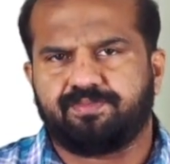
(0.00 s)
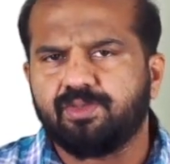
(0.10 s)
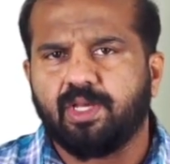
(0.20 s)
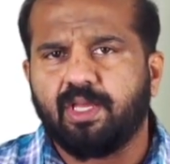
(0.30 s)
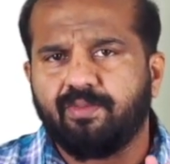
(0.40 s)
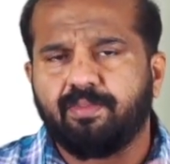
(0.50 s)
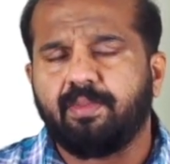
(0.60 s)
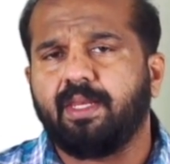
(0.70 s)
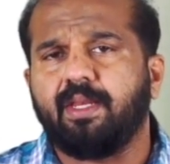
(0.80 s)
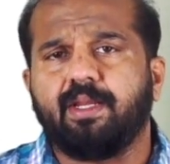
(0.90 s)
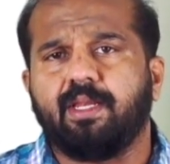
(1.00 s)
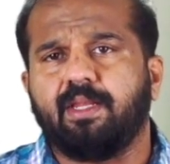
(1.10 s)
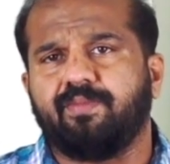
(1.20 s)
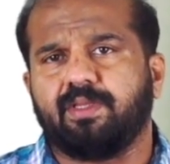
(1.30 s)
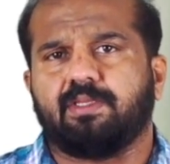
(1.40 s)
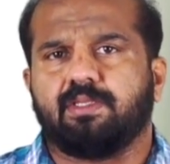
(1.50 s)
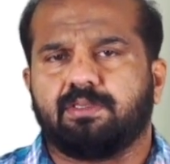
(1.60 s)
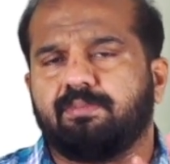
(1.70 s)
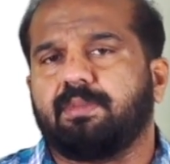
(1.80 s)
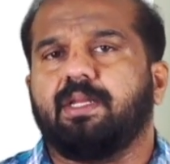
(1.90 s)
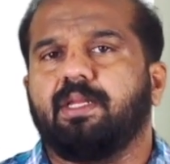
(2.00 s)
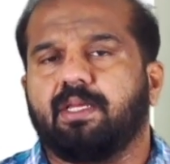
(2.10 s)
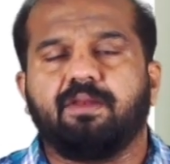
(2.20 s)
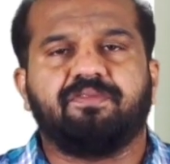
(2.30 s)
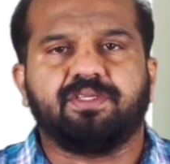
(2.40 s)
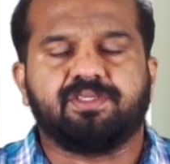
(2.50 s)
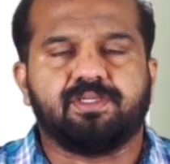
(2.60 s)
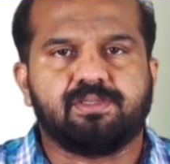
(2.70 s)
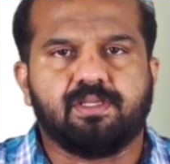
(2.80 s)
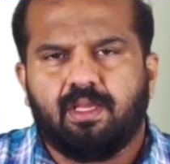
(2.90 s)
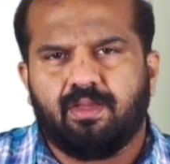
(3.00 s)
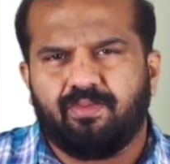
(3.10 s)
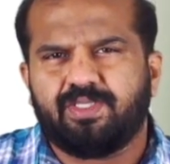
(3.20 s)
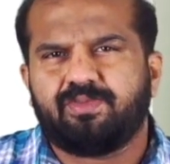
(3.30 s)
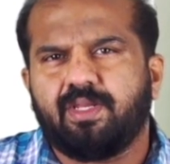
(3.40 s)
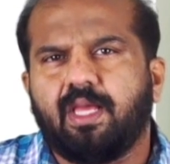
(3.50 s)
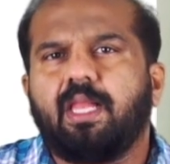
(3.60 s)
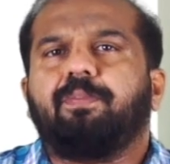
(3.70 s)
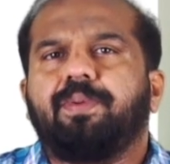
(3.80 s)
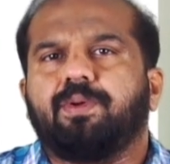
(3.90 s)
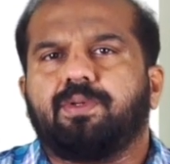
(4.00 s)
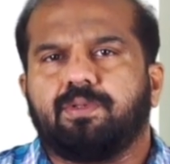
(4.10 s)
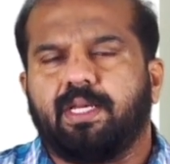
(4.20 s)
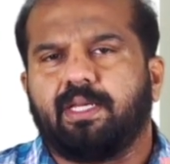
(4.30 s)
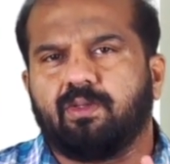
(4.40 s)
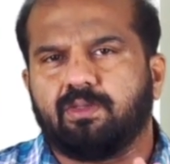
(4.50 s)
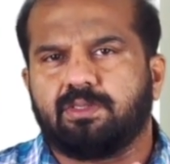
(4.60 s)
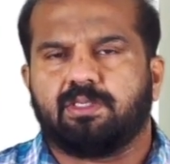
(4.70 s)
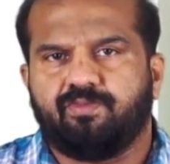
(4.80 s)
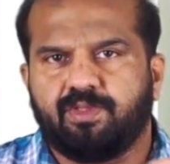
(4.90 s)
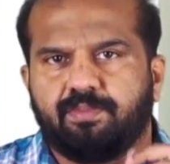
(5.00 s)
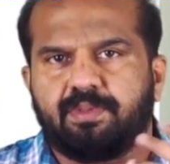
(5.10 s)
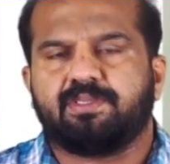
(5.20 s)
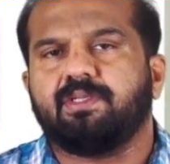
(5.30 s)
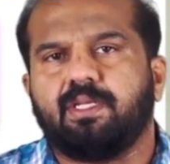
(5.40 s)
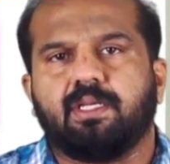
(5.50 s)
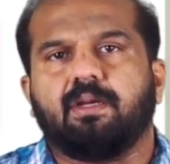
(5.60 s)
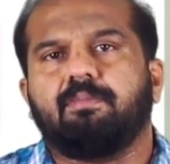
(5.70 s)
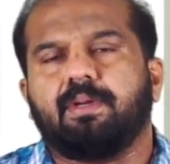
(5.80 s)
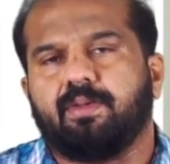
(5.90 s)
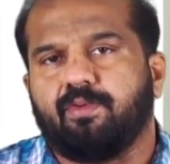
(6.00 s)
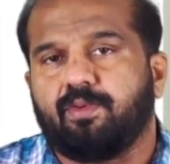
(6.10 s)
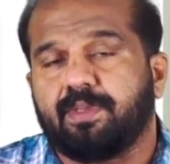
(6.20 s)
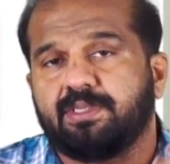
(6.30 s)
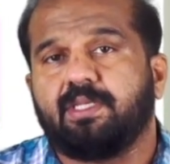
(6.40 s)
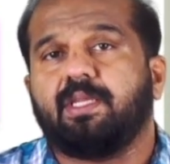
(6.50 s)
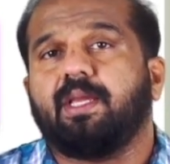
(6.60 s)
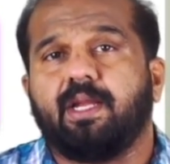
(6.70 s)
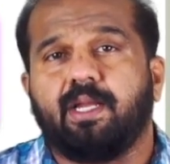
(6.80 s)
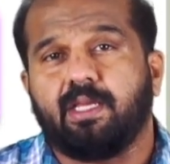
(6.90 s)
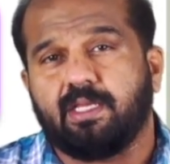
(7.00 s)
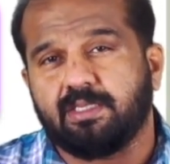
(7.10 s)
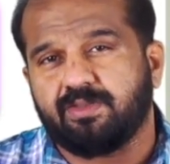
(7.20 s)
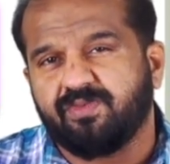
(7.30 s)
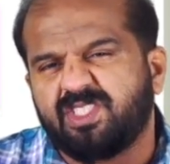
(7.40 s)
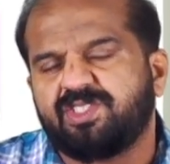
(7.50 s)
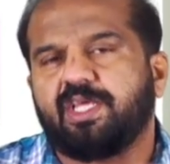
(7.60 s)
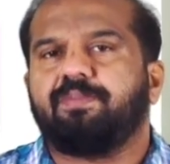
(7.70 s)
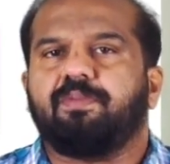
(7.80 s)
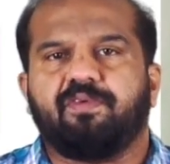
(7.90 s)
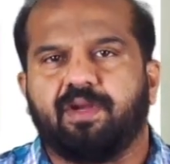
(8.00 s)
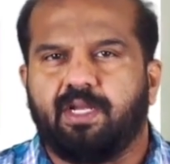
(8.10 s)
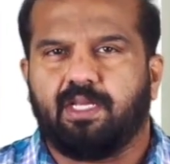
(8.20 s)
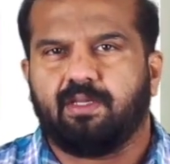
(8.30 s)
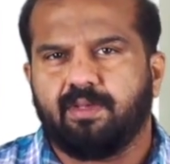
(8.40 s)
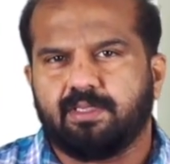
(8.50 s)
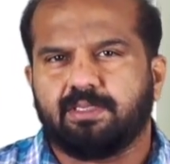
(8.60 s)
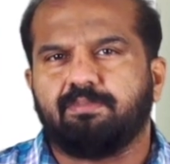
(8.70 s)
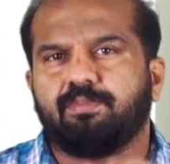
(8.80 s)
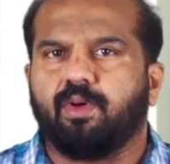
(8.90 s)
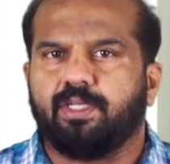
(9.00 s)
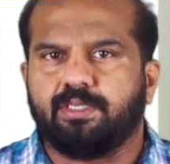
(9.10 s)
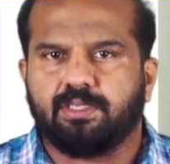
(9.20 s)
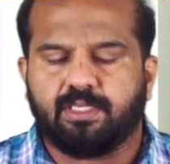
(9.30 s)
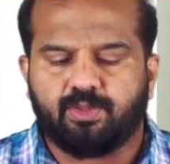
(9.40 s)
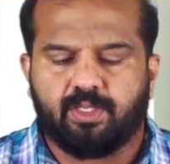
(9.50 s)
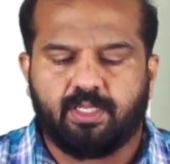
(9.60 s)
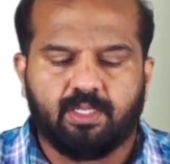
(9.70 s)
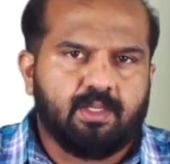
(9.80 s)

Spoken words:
So I will be mainly dealing with some clinical features which will help you to diagnose the presenting complaint or presenting headache is which type of headache. Some points actually.